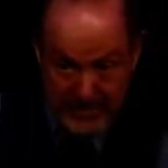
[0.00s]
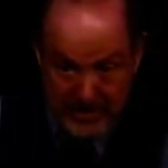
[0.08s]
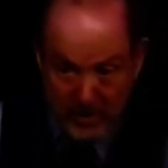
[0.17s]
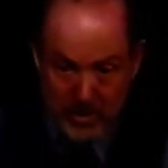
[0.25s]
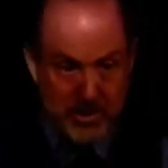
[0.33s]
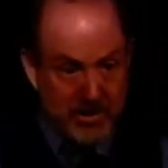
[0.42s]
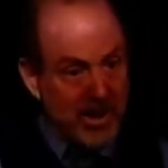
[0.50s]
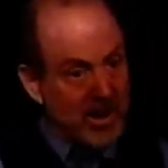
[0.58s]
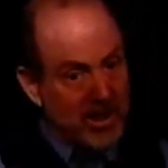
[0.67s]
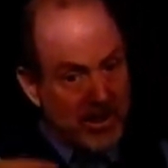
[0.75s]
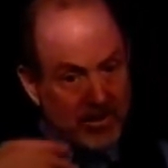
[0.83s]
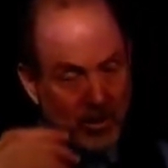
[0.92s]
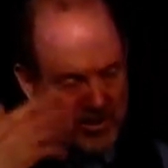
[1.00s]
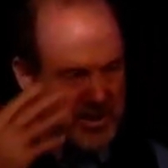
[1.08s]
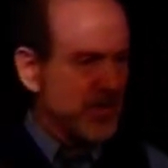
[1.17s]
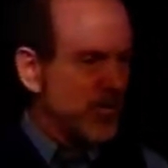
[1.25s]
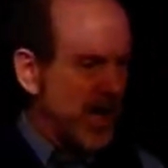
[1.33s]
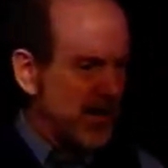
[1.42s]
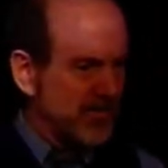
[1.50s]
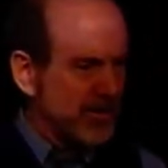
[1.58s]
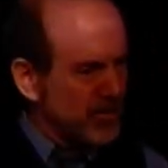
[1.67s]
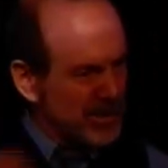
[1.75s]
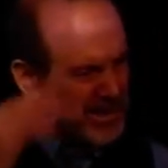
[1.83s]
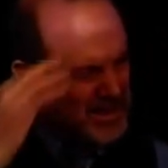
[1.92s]
Well, noticing Ralph, he
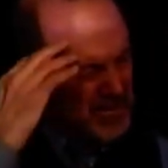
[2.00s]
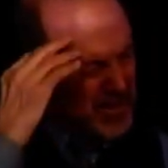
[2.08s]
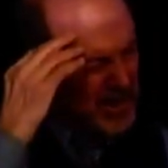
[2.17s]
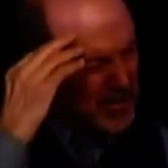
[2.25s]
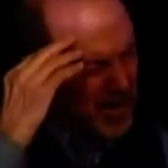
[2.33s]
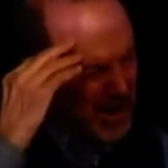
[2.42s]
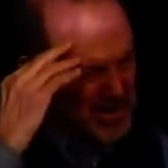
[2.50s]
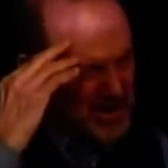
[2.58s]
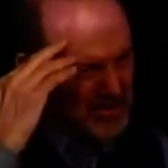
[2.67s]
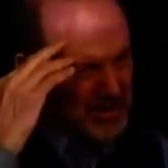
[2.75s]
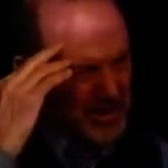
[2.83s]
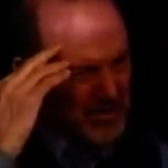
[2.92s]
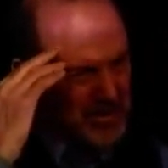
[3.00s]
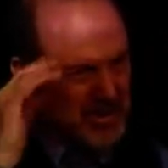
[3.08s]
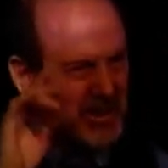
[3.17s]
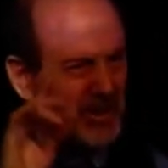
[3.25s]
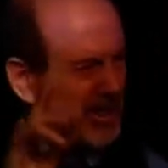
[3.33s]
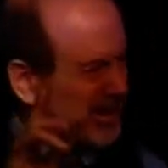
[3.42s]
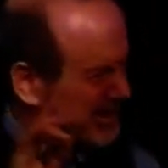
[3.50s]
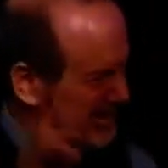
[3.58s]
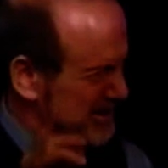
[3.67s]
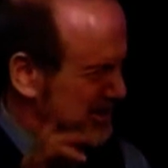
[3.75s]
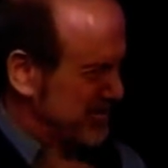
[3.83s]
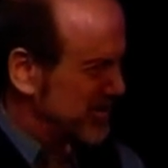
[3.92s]
realized he would better buy something or it's going to look a little
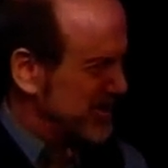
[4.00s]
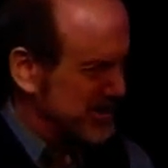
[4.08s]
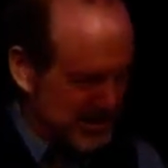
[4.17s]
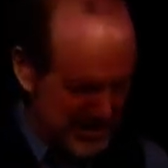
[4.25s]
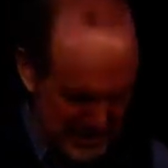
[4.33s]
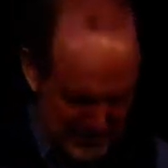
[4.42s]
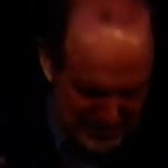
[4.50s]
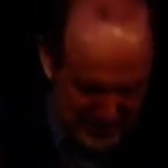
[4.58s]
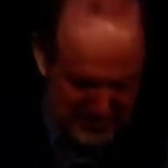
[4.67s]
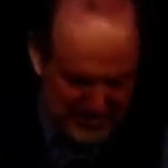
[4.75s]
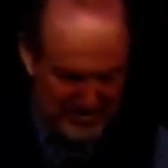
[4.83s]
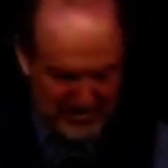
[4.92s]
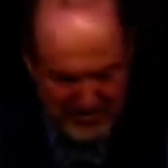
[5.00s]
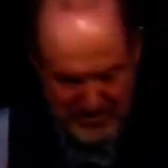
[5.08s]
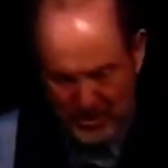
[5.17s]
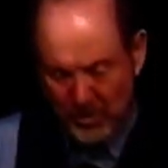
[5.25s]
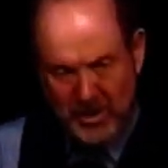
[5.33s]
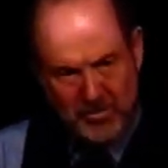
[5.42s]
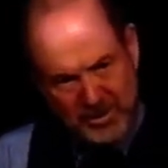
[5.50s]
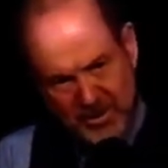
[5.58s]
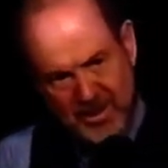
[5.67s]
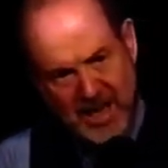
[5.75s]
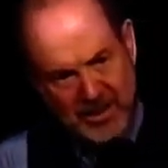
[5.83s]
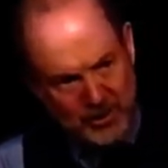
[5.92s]
suspicious. So he went over to the
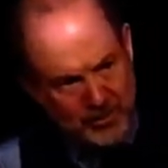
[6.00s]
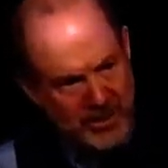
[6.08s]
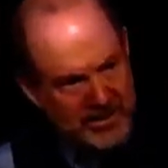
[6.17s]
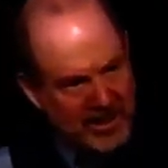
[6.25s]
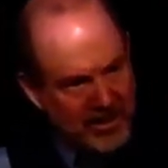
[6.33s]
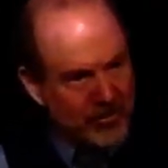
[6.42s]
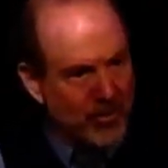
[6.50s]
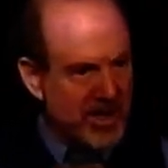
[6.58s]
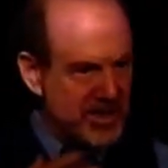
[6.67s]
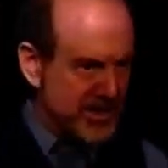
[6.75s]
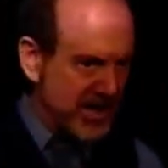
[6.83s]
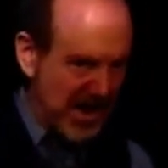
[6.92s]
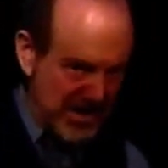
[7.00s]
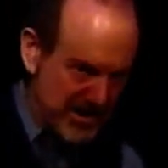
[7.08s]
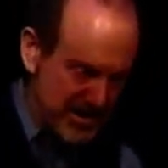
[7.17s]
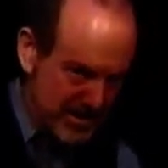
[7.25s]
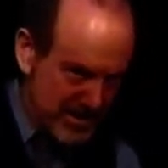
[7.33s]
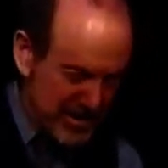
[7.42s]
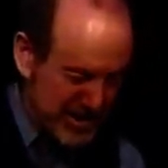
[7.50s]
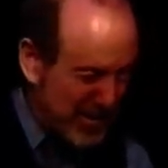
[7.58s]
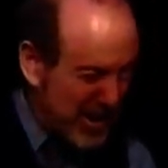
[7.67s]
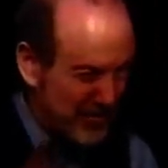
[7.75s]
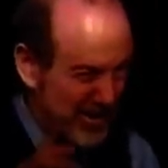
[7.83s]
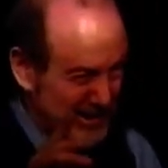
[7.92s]
counter, picked out a Drake's cake. As a
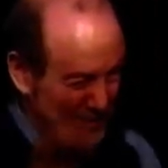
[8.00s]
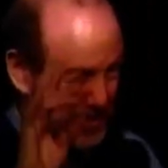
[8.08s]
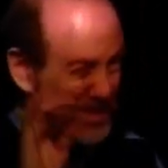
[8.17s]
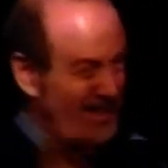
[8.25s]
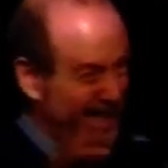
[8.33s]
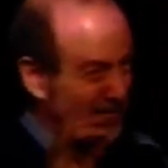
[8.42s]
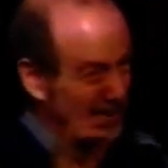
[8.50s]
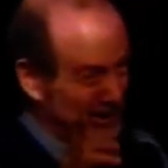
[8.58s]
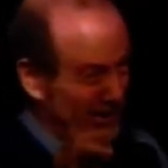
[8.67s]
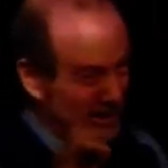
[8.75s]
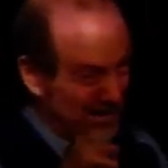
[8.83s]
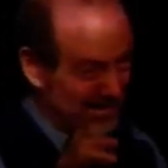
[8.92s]
matter of fact, it was a devil dog.